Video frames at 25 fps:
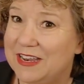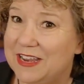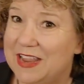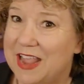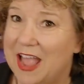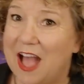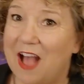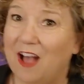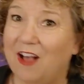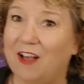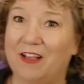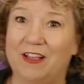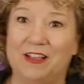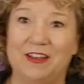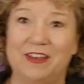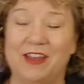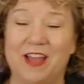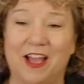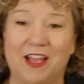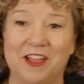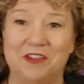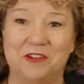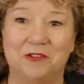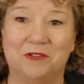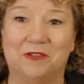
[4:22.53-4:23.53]
Yeah,
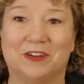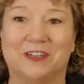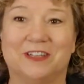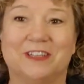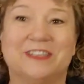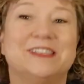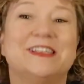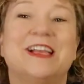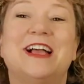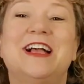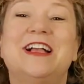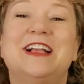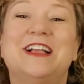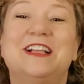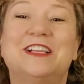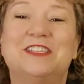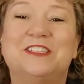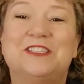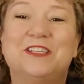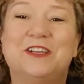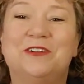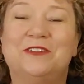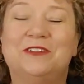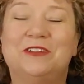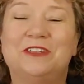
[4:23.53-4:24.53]
not yours.
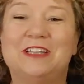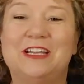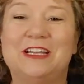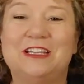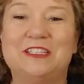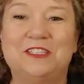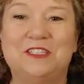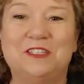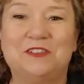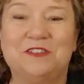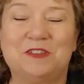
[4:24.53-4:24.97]
So let's